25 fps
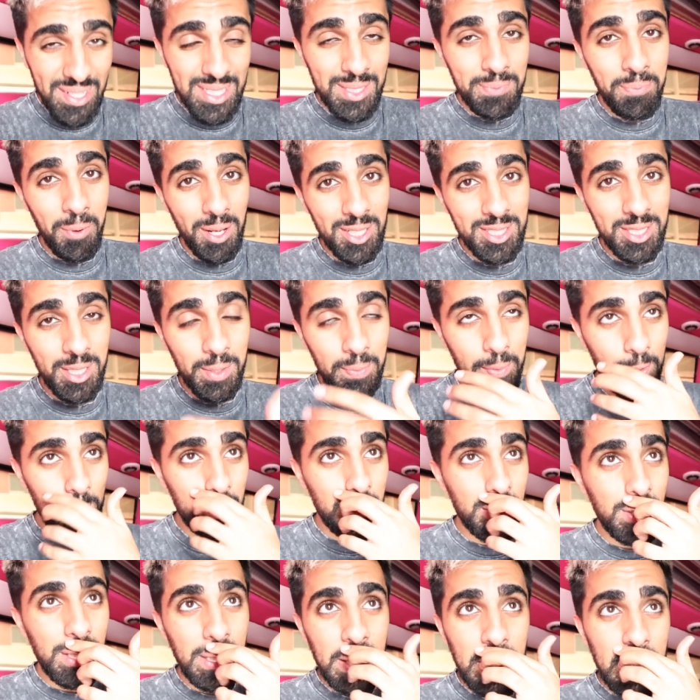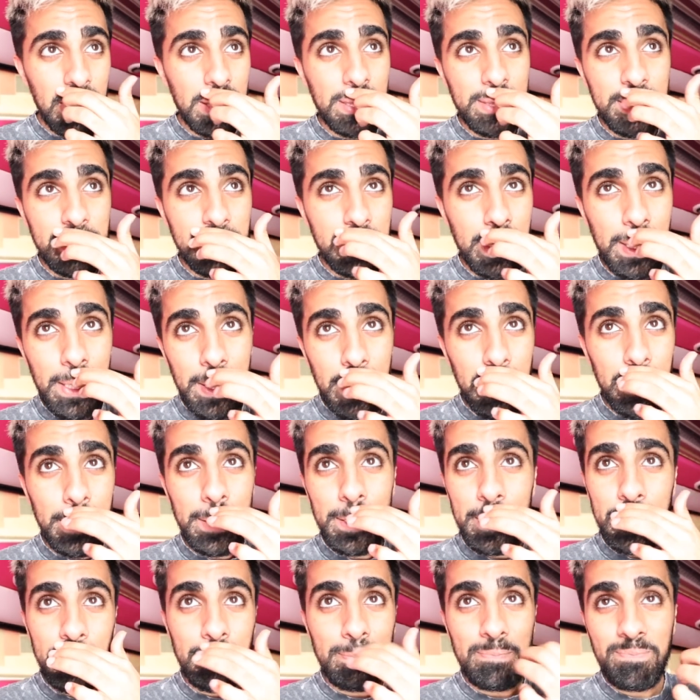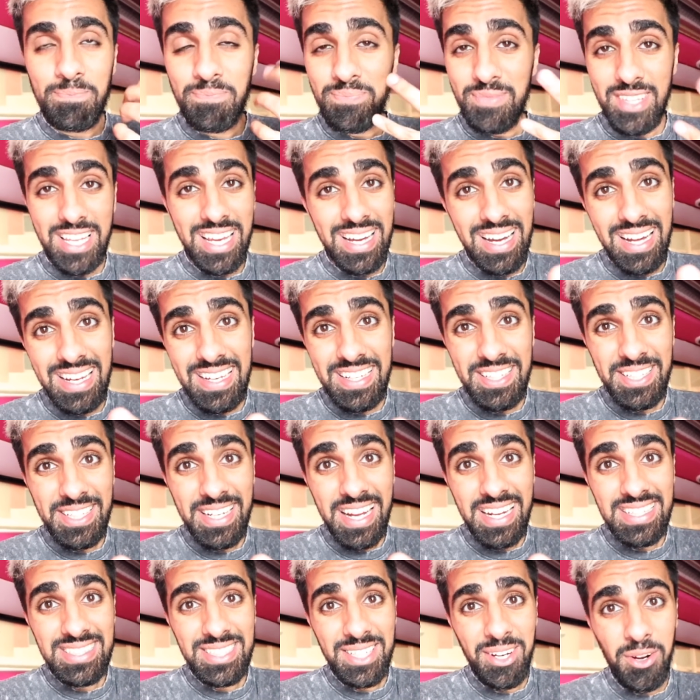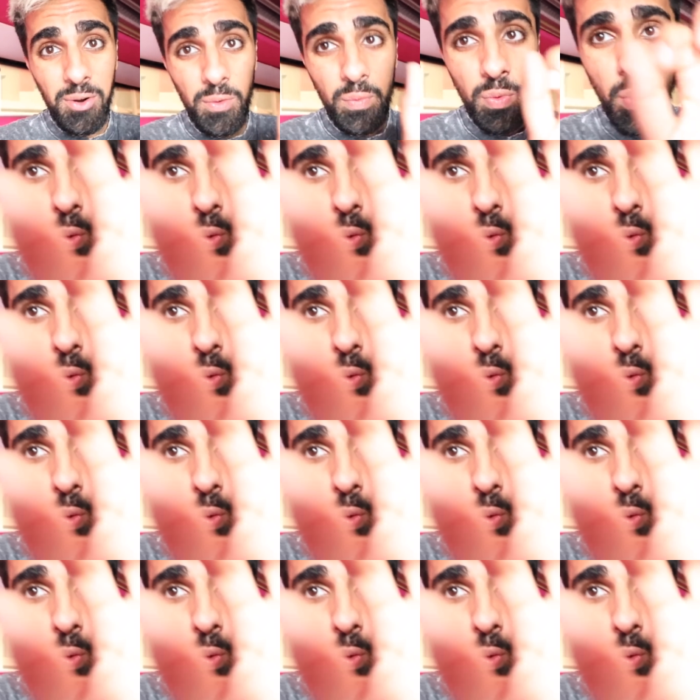it's possible. So I'll let you guys know.